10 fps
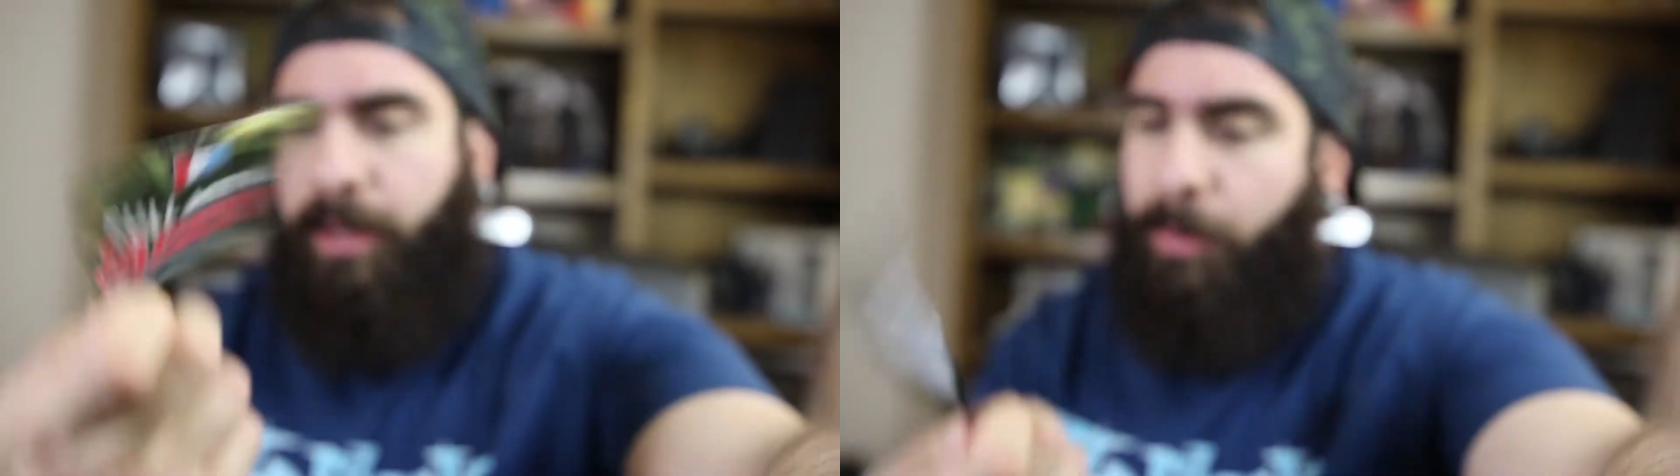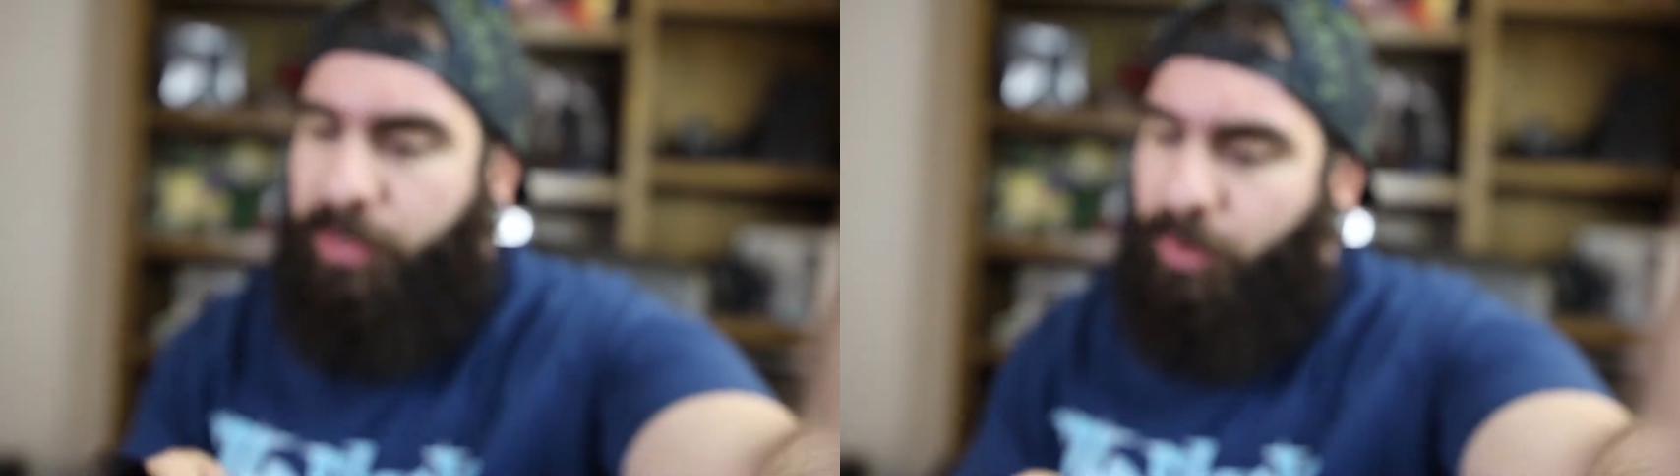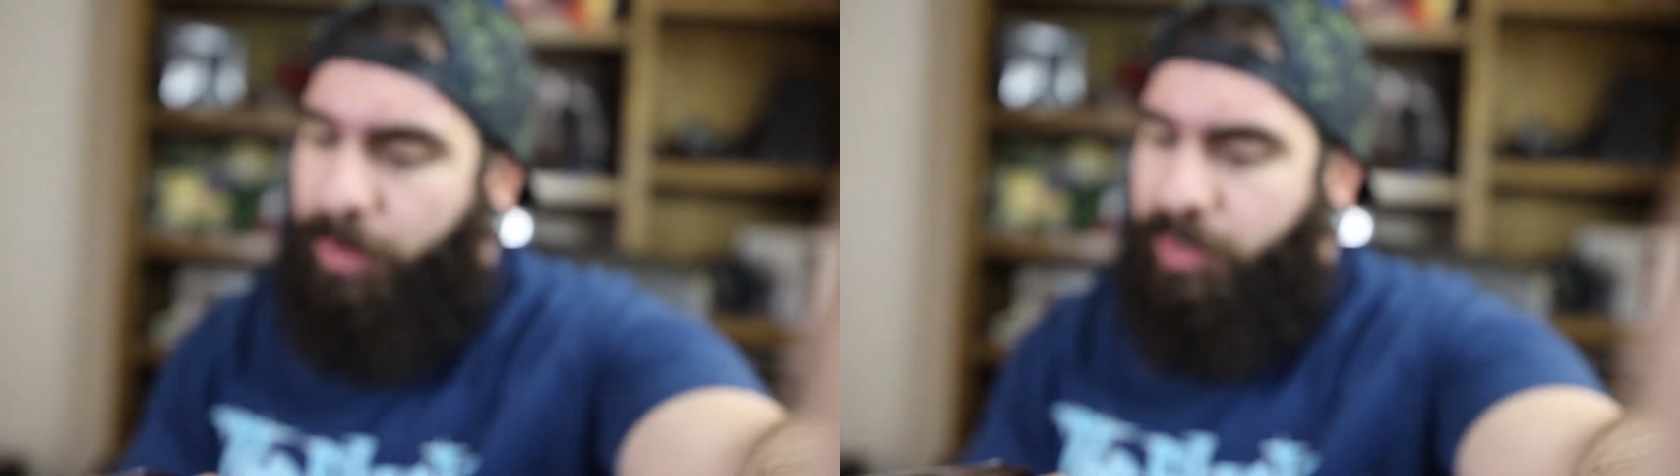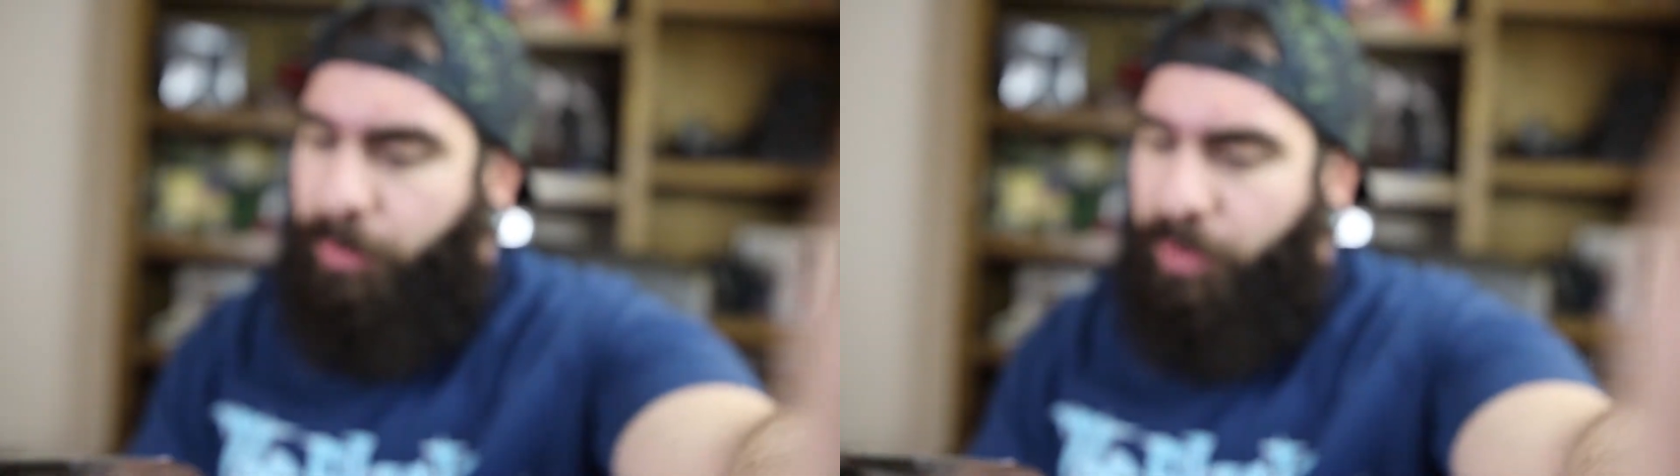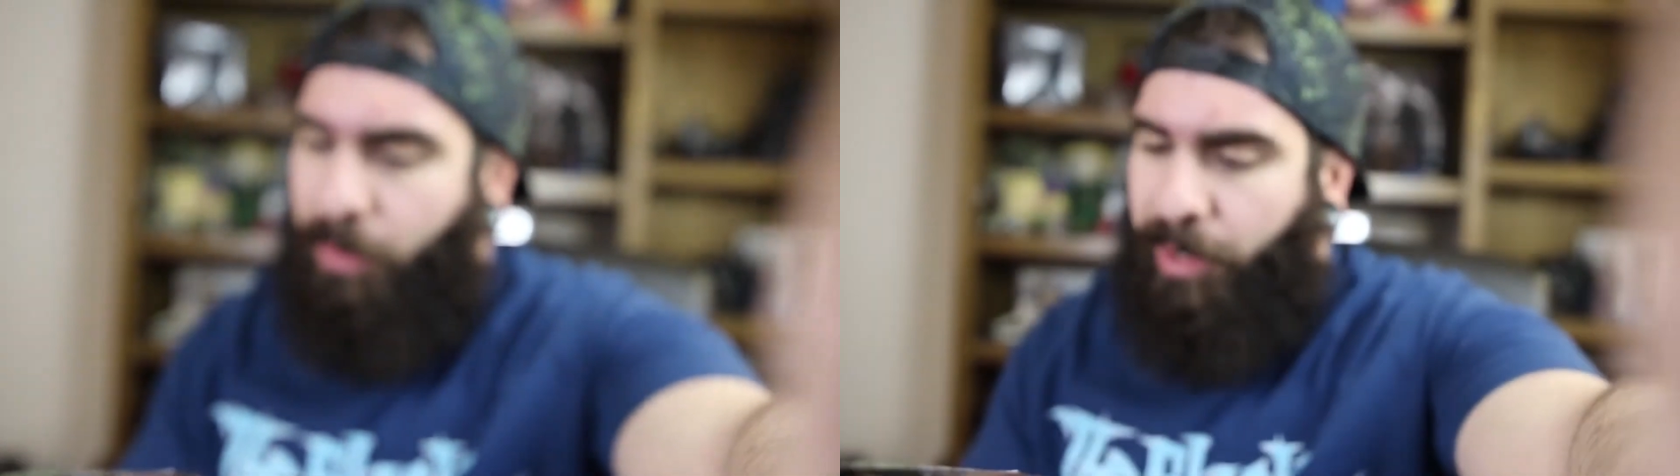I'm assuming is a
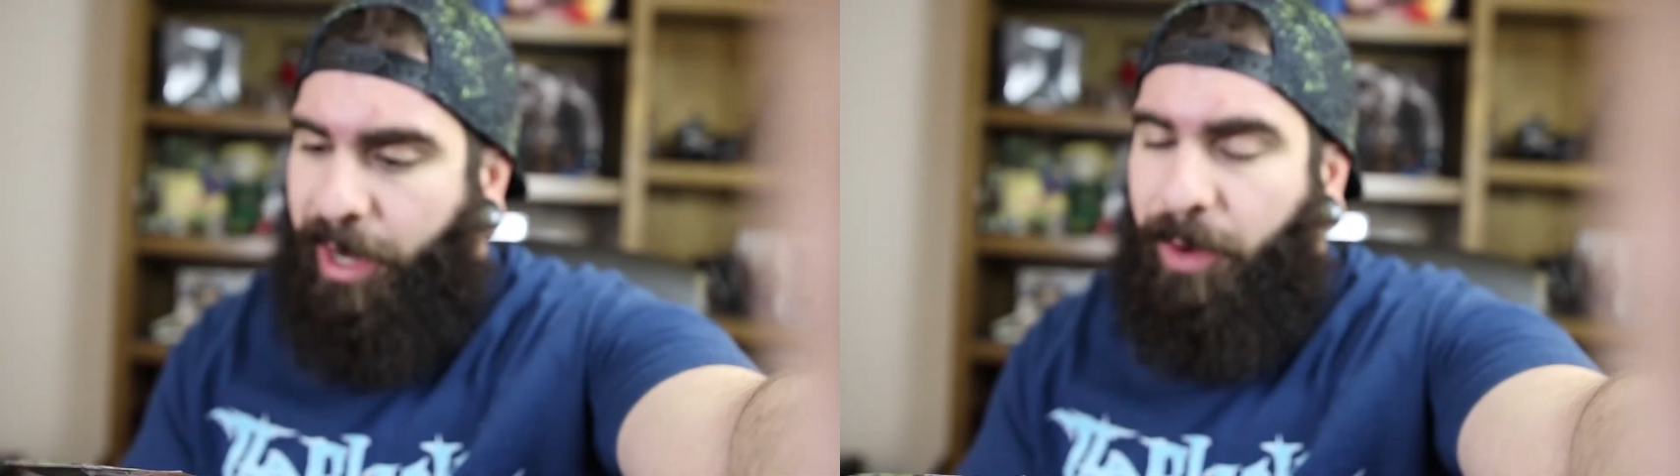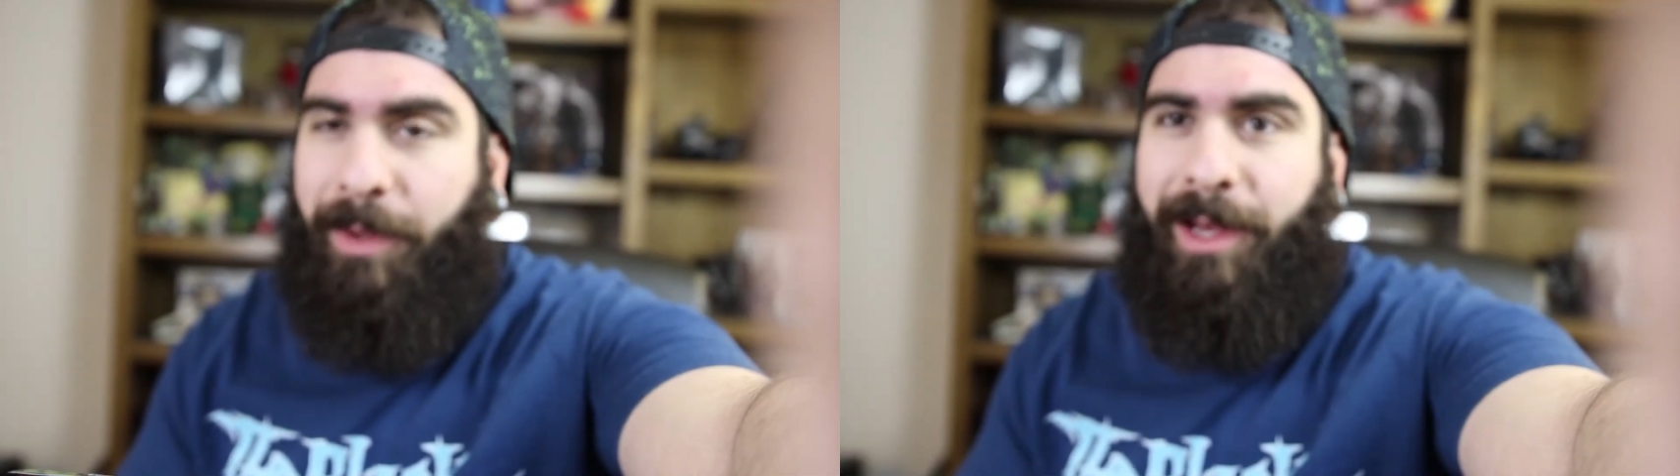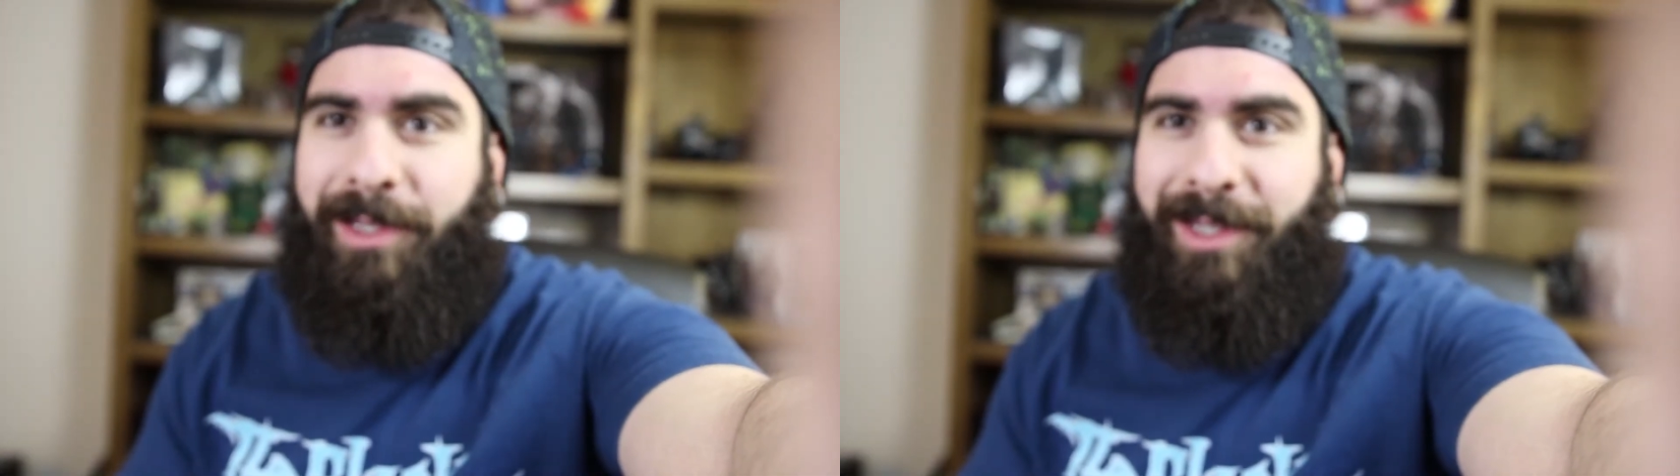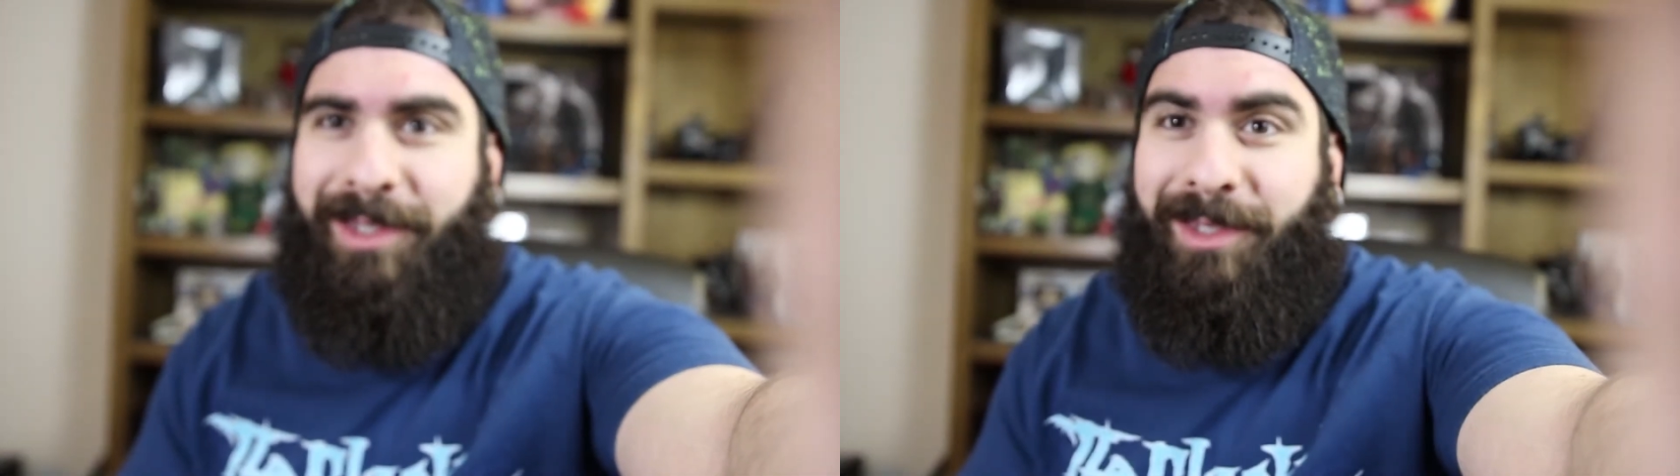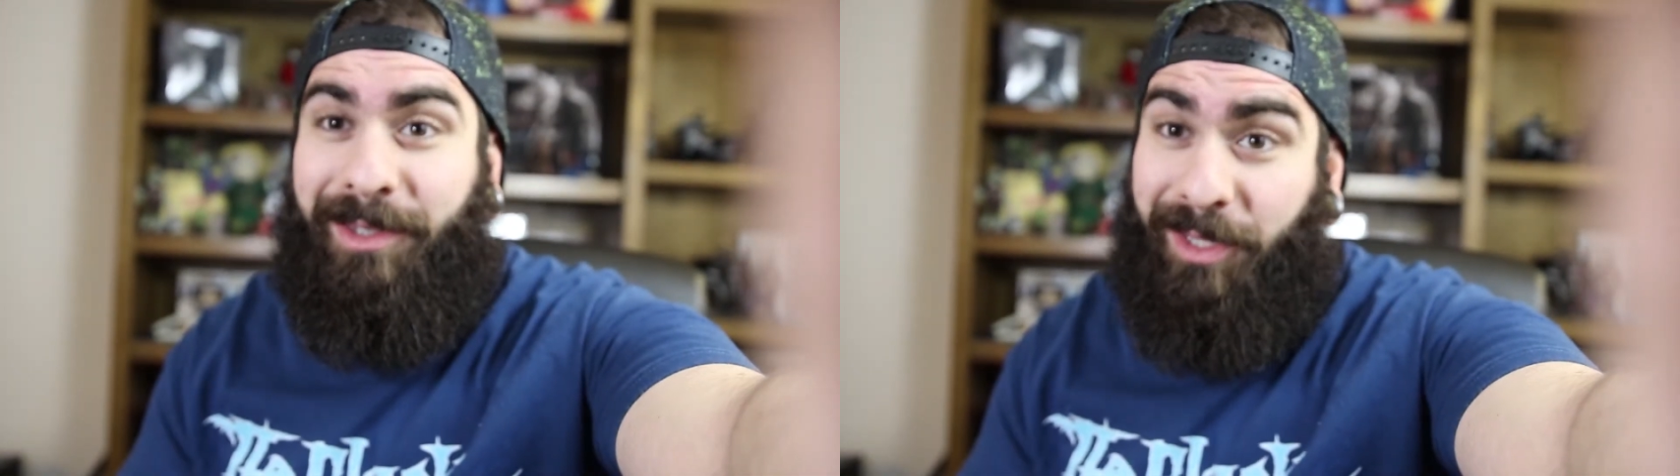pre-workout because it
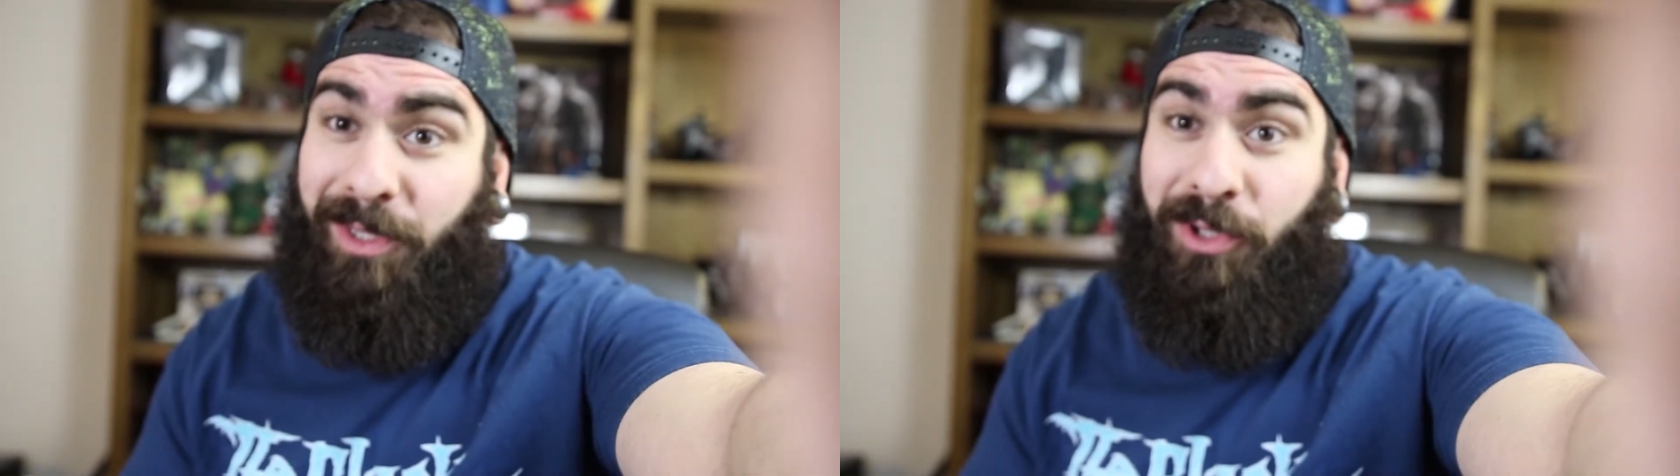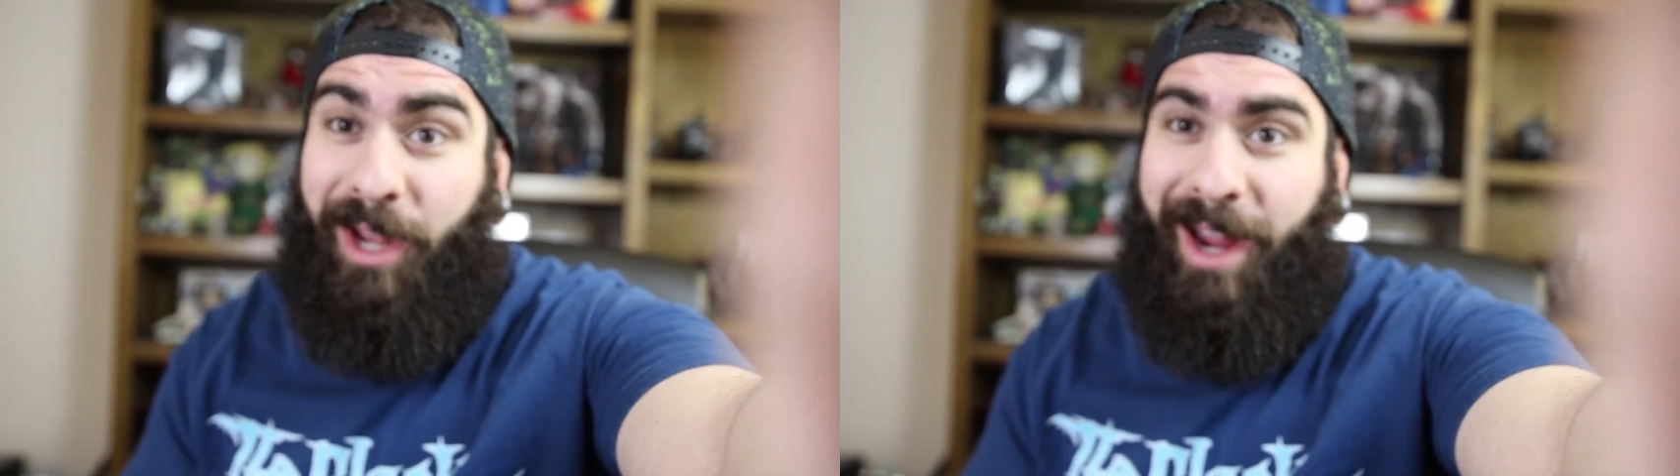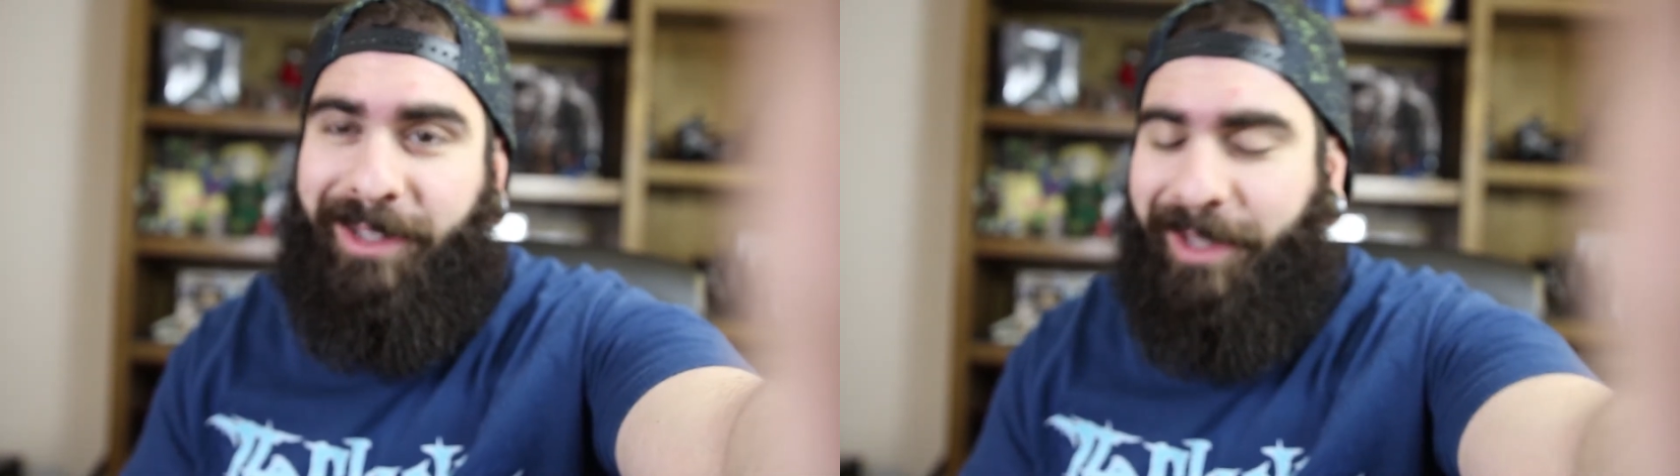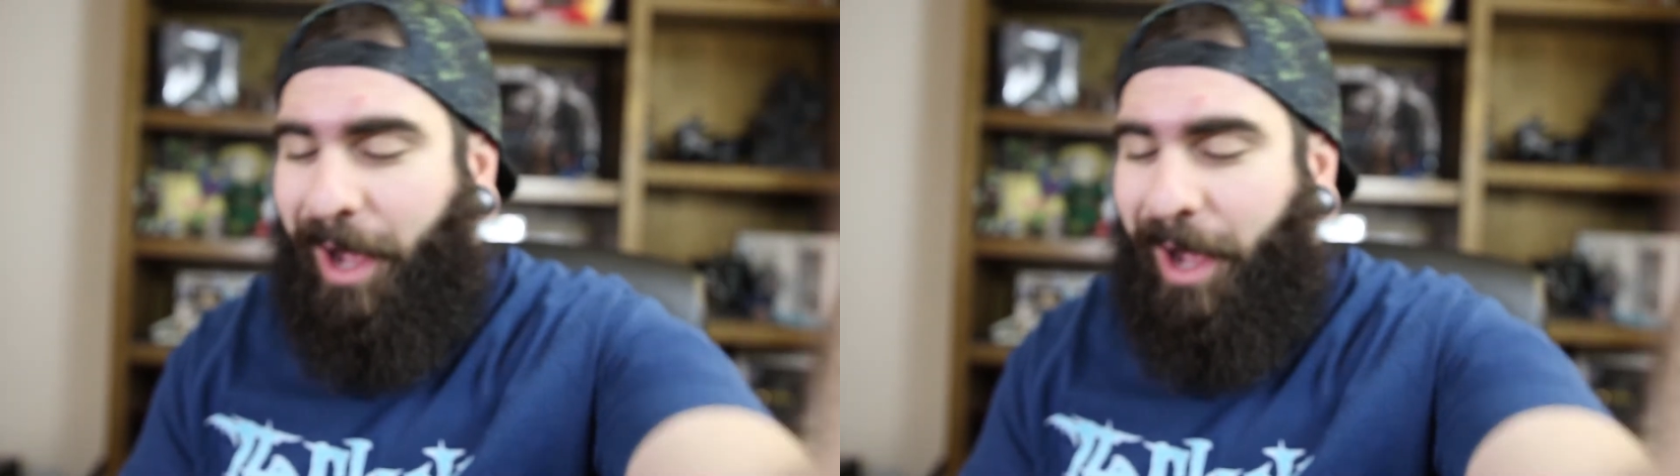says jacked.